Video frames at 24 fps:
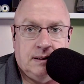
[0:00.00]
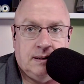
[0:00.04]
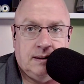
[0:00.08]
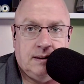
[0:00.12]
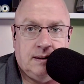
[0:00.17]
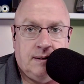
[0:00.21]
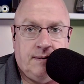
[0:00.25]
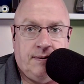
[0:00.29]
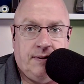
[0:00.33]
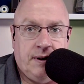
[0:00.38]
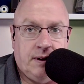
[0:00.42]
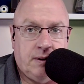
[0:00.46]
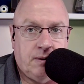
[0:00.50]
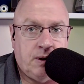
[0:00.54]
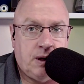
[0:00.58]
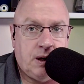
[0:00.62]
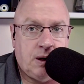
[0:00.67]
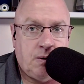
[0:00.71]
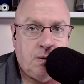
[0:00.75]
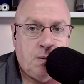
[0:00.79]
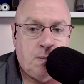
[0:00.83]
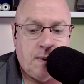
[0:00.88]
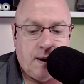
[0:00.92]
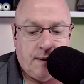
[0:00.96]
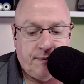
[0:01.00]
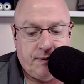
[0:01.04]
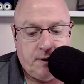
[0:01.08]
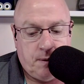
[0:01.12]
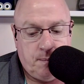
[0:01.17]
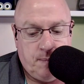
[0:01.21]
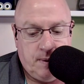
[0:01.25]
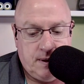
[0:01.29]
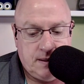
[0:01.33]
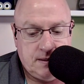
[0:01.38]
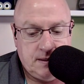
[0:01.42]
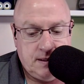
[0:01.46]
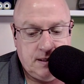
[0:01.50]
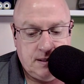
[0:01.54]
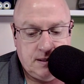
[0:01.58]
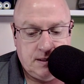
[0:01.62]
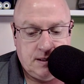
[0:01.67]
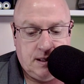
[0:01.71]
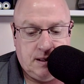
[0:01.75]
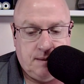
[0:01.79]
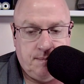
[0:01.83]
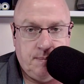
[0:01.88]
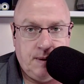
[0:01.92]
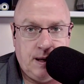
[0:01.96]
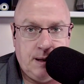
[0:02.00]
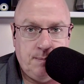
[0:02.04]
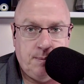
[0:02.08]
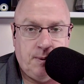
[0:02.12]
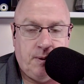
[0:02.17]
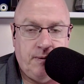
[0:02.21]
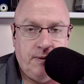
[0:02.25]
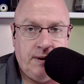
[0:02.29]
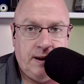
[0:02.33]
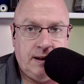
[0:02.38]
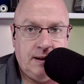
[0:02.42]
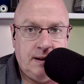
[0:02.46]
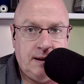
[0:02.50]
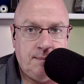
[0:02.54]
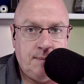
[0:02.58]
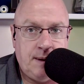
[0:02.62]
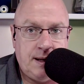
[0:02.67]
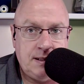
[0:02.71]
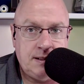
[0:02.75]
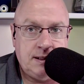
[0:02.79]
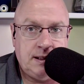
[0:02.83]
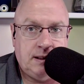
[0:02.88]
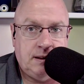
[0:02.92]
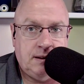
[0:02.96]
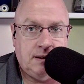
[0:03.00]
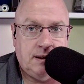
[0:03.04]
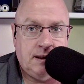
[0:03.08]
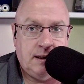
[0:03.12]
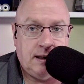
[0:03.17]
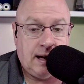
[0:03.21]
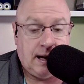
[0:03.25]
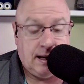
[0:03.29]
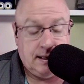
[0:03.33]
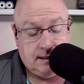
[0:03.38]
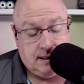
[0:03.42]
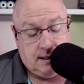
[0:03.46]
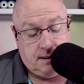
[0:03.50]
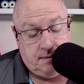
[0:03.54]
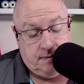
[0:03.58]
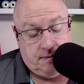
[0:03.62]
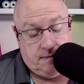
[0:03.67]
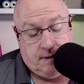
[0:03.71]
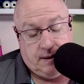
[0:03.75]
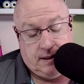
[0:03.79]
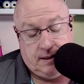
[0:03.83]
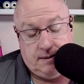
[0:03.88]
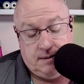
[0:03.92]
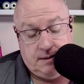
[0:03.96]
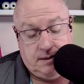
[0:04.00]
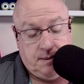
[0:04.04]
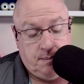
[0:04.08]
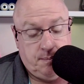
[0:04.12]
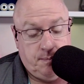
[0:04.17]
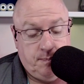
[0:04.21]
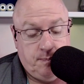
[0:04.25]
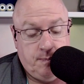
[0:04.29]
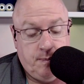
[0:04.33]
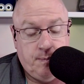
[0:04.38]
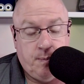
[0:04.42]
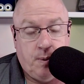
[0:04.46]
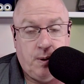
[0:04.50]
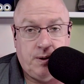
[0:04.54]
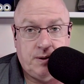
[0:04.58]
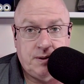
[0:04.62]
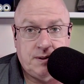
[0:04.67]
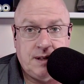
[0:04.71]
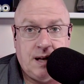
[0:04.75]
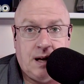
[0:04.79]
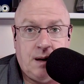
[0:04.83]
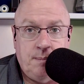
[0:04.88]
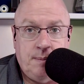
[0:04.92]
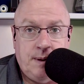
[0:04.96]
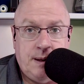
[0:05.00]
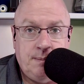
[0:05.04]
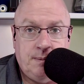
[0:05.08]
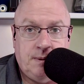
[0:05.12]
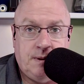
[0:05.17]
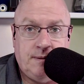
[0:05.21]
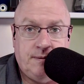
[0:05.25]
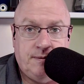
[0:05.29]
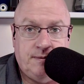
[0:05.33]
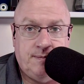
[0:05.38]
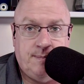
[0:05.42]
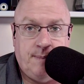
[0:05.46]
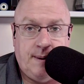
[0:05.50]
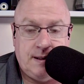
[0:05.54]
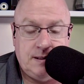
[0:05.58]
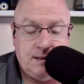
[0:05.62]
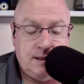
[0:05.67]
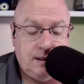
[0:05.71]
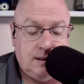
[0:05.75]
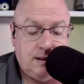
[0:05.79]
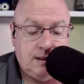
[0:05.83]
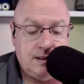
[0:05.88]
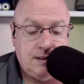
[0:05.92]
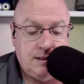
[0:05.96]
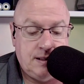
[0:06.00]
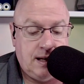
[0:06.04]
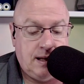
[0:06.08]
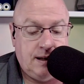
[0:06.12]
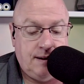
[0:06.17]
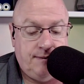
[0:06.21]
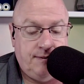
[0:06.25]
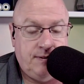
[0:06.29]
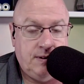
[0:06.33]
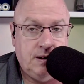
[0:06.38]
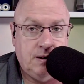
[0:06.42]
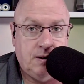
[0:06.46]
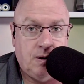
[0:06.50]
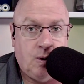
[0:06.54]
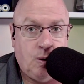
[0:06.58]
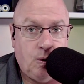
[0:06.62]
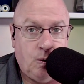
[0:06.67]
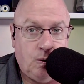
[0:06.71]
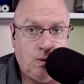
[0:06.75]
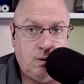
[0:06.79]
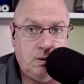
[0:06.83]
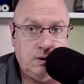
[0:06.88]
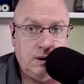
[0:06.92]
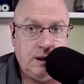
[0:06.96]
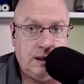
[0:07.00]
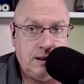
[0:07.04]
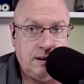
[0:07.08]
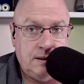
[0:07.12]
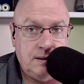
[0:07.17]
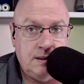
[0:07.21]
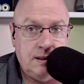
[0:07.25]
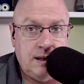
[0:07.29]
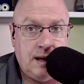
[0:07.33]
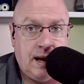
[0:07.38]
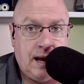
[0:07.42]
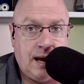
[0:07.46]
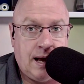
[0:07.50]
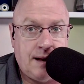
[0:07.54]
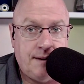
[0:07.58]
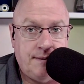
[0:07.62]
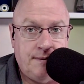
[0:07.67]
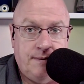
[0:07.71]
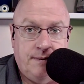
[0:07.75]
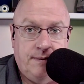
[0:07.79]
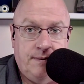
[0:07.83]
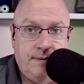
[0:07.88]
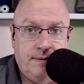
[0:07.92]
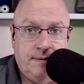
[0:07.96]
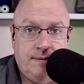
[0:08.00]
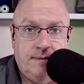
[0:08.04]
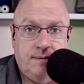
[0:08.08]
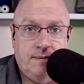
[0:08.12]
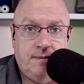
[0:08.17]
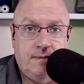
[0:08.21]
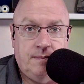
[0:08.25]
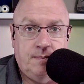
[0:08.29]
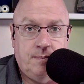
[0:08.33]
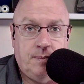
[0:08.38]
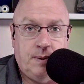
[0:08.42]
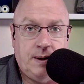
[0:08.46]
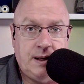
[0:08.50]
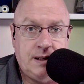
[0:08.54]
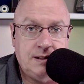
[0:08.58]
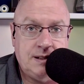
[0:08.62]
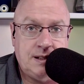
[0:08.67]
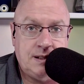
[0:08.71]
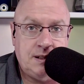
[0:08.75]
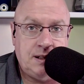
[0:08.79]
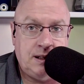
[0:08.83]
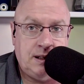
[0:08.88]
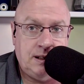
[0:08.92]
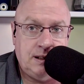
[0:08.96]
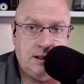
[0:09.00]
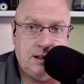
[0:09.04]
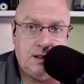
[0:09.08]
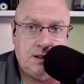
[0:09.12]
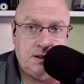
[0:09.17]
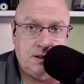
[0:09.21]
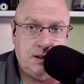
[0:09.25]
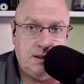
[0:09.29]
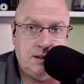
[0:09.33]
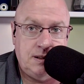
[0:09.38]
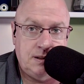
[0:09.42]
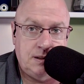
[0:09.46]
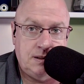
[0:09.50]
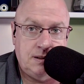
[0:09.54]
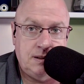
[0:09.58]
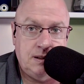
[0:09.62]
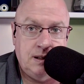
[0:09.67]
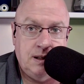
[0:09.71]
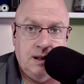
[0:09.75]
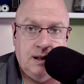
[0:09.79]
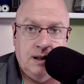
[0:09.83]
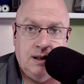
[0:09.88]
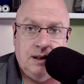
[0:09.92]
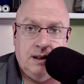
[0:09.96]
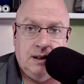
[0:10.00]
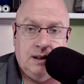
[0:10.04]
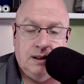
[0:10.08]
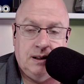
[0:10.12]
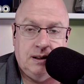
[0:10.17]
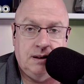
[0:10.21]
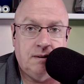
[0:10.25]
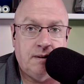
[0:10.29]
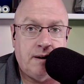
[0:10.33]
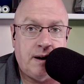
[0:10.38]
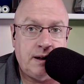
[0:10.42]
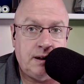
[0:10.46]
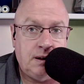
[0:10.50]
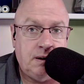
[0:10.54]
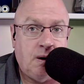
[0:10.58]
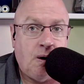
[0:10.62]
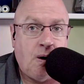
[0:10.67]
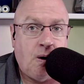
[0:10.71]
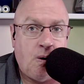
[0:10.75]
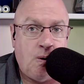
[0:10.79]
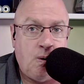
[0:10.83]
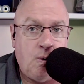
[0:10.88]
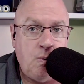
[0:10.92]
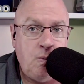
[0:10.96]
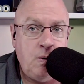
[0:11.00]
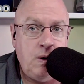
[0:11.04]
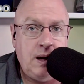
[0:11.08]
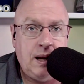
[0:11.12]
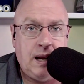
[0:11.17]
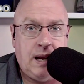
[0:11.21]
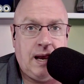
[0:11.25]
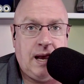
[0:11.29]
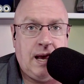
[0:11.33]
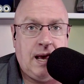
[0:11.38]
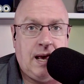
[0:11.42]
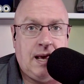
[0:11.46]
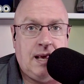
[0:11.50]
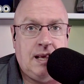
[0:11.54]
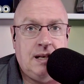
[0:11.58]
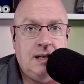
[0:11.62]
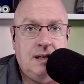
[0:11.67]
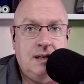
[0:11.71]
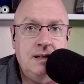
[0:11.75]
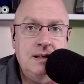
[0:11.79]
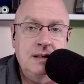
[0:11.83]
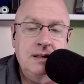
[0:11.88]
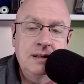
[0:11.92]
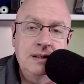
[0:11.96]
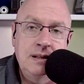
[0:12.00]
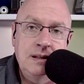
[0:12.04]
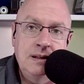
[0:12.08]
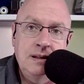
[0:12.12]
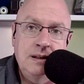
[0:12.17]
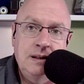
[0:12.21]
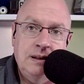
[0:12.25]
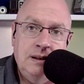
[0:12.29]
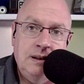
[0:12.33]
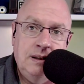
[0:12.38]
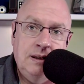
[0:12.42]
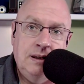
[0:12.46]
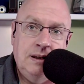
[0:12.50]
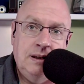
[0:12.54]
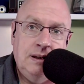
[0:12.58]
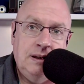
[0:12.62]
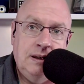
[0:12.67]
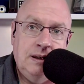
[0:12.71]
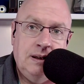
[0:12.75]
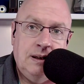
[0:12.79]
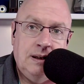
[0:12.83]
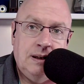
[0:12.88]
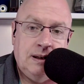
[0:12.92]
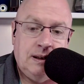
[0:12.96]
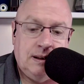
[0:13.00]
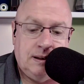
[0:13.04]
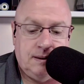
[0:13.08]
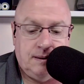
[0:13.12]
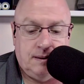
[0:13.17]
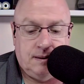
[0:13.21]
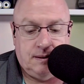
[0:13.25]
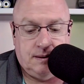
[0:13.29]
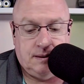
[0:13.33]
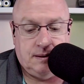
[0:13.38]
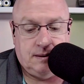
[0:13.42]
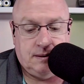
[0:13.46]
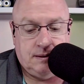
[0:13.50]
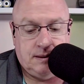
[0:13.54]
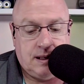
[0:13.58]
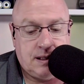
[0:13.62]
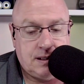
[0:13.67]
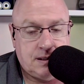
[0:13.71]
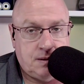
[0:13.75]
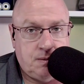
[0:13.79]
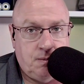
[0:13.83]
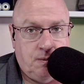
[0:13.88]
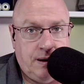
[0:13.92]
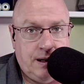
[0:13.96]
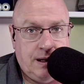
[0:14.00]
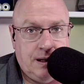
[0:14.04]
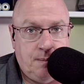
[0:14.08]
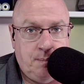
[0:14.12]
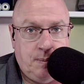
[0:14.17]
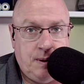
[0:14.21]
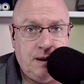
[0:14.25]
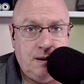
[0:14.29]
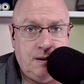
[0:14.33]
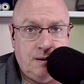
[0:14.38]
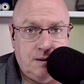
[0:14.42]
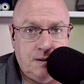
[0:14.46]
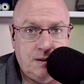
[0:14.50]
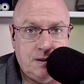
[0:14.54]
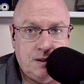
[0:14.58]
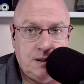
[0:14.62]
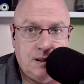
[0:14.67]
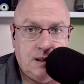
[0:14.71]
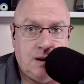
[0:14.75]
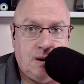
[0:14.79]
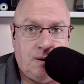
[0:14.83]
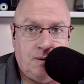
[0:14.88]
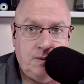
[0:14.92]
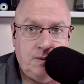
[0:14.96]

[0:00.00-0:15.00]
they're going to go about their business and people and they basically i think what it boils down people have basically said if you're old and have pre-existing conditions you're on your own and what that's the way it appears you know